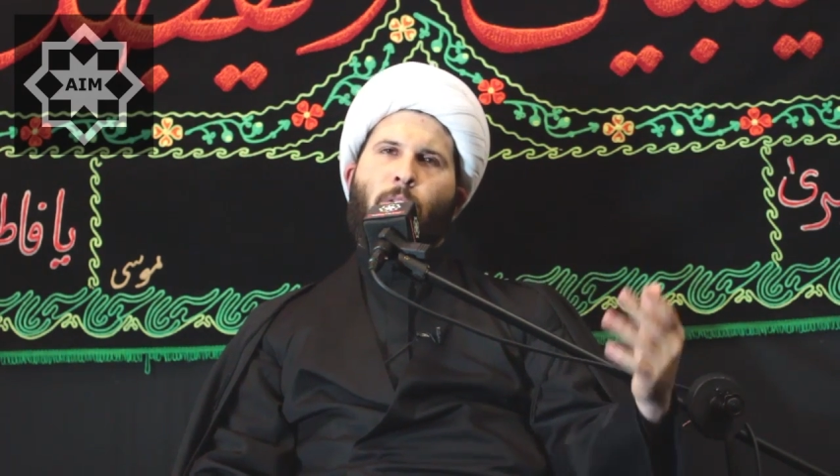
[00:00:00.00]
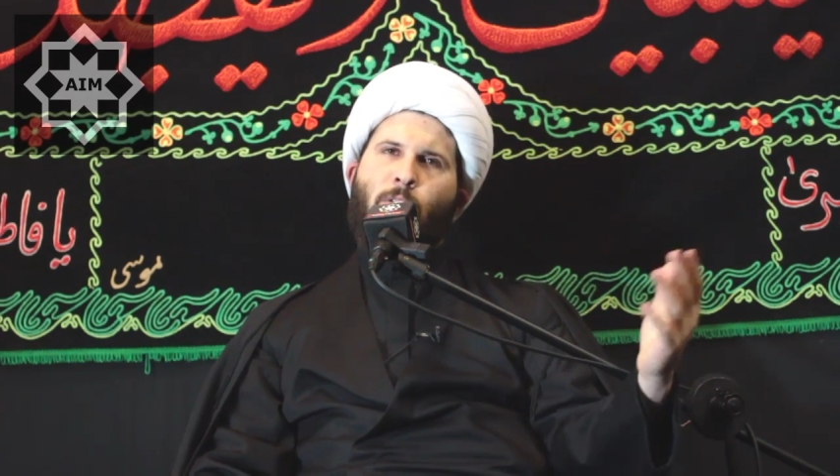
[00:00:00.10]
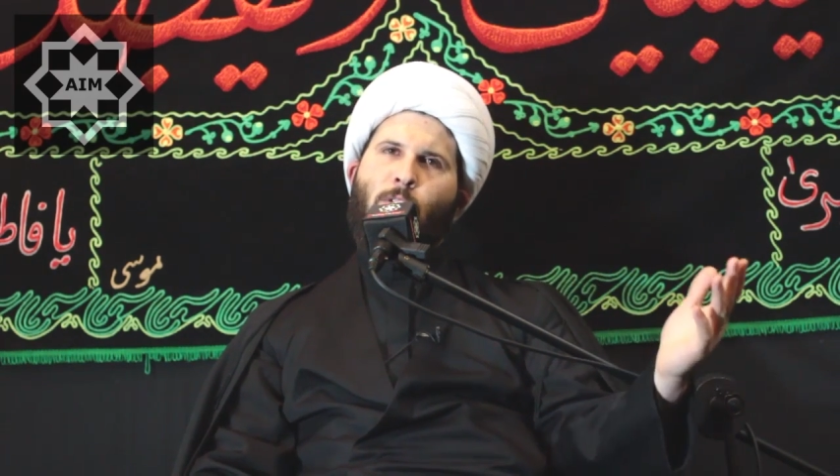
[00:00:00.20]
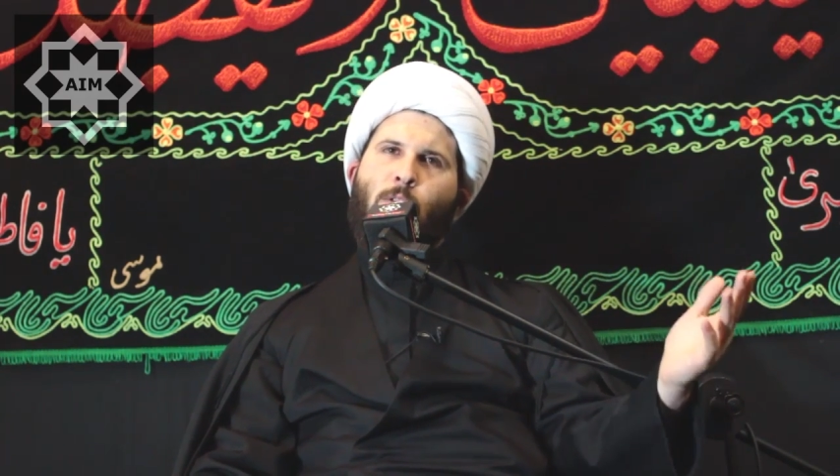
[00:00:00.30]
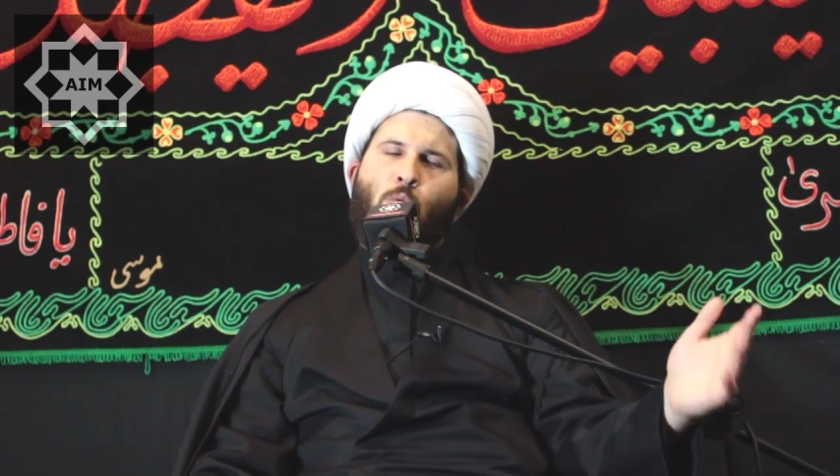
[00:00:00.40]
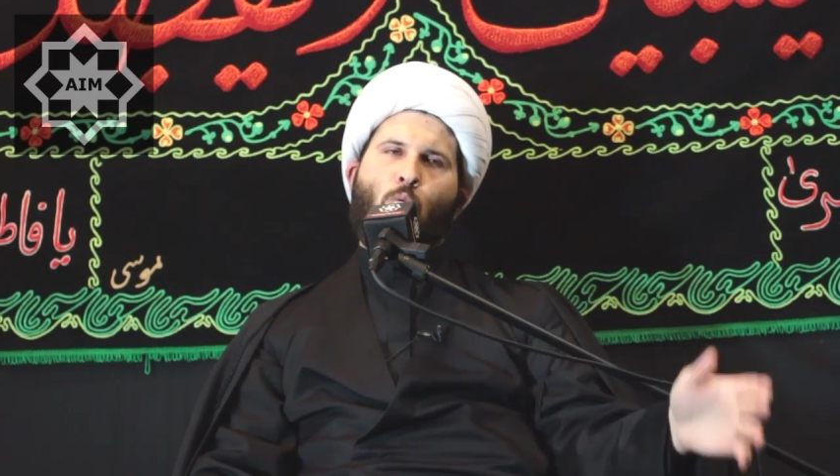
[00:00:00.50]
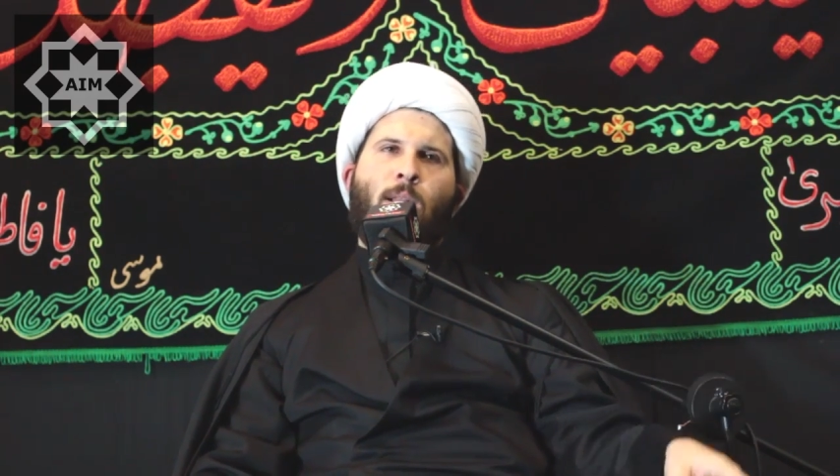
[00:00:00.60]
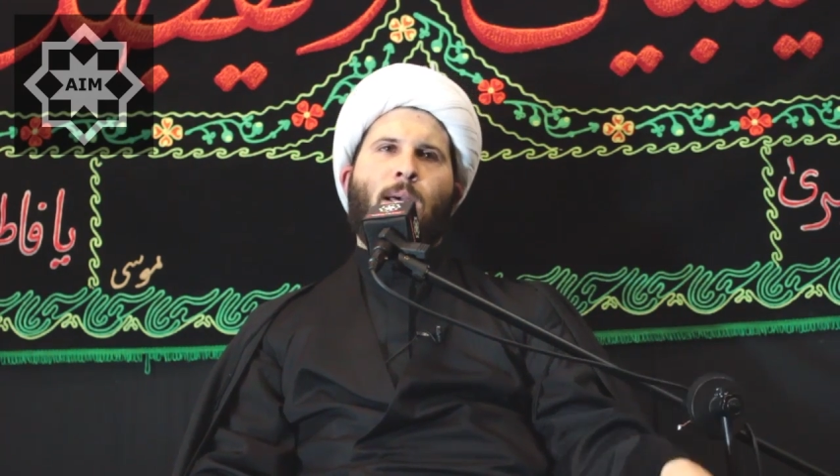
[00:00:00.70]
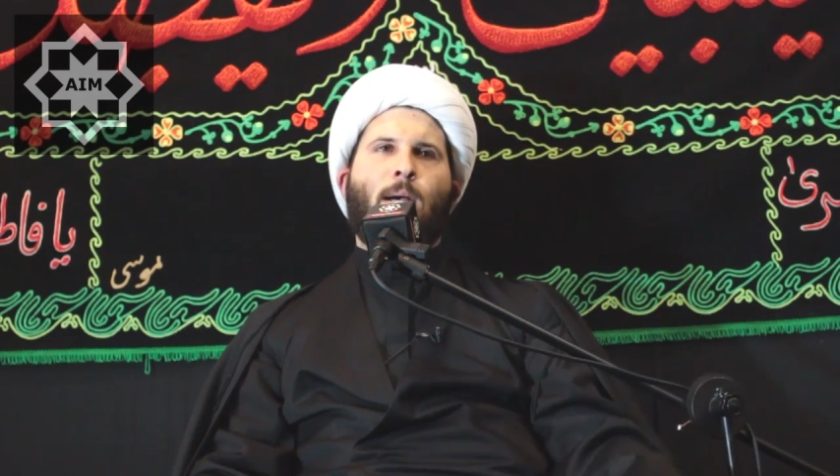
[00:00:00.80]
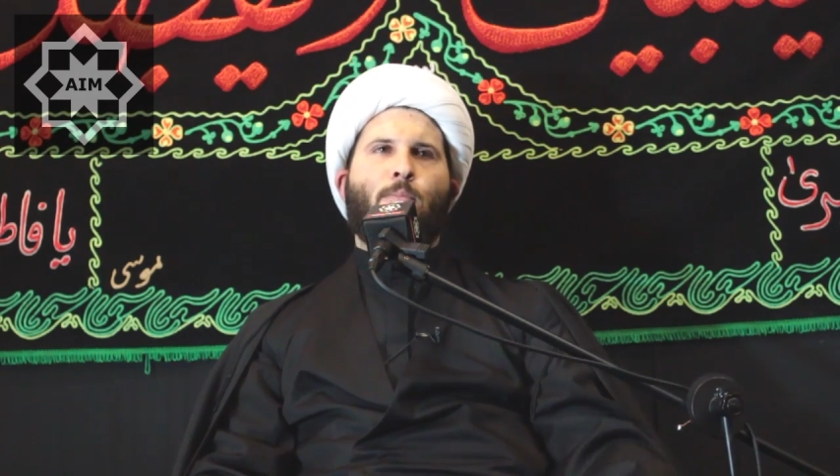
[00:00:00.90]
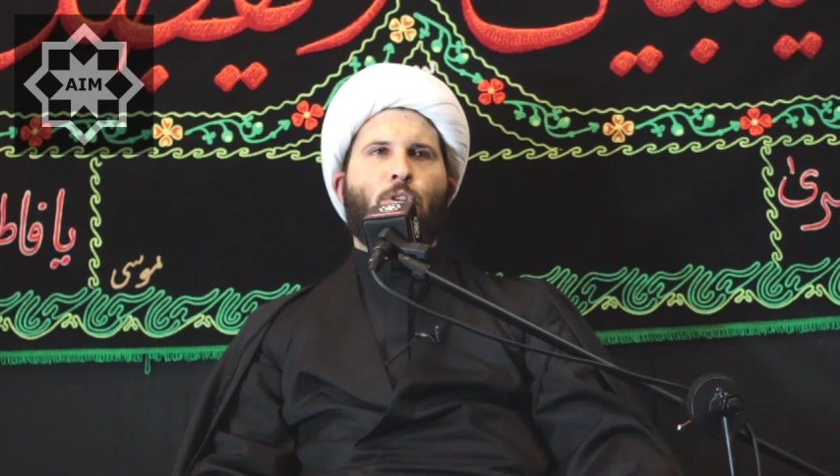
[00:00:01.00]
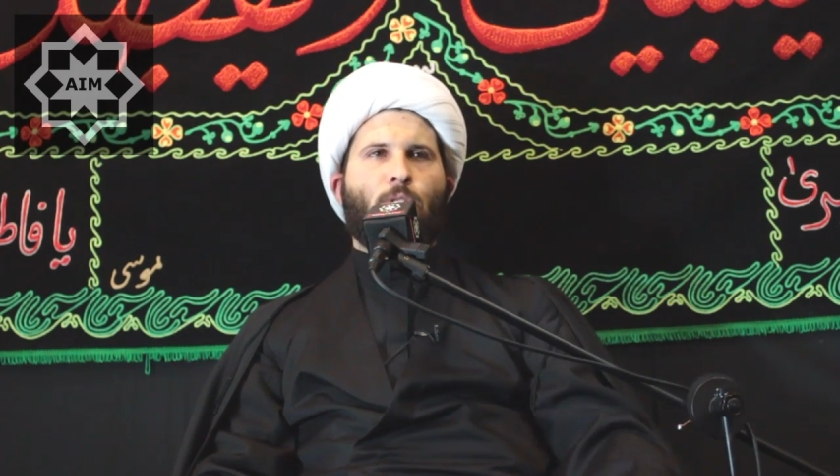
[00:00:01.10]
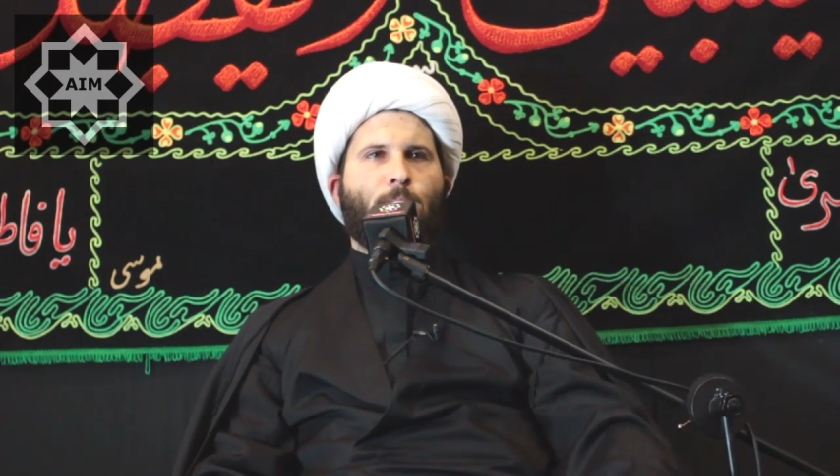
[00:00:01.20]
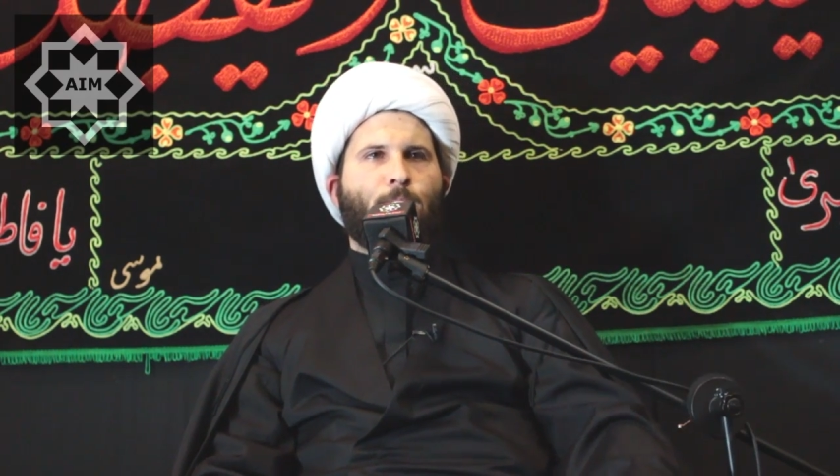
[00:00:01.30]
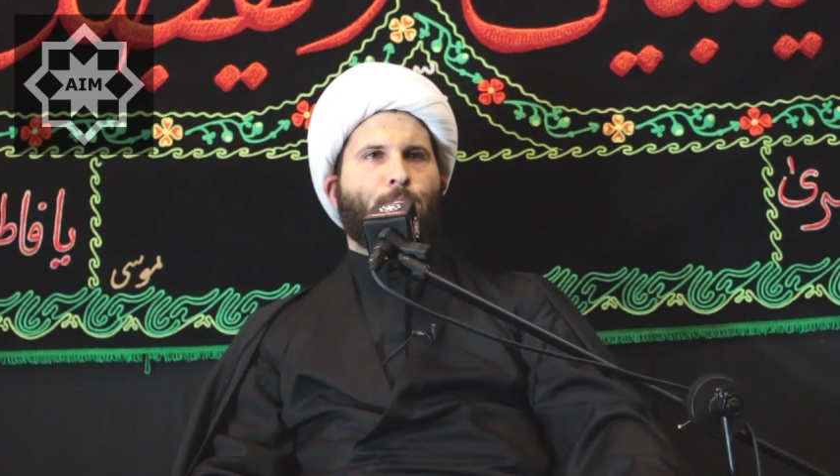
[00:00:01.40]
This is one
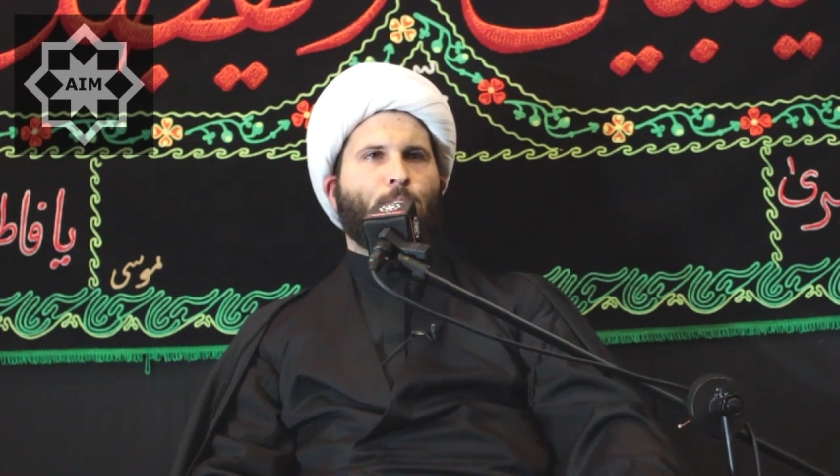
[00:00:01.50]
option.